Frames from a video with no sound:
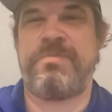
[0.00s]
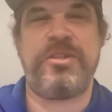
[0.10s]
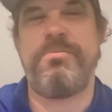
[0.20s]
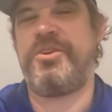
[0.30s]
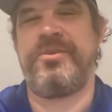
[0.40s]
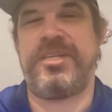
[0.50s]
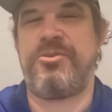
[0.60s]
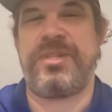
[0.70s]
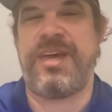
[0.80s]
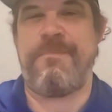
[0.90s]
but nobody really knew
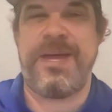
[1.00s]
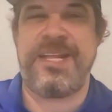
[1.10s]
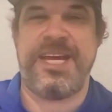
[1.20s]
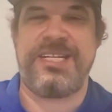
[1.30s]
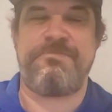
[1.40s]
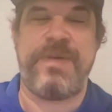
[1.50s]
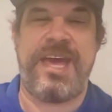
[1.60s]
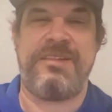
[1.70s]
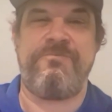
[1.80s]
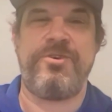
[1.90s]
what that meant yet.
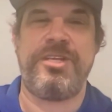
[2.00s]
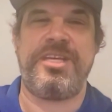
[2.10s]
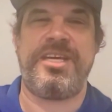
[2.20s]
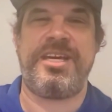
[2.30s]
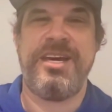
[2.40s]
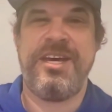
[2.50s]
And really,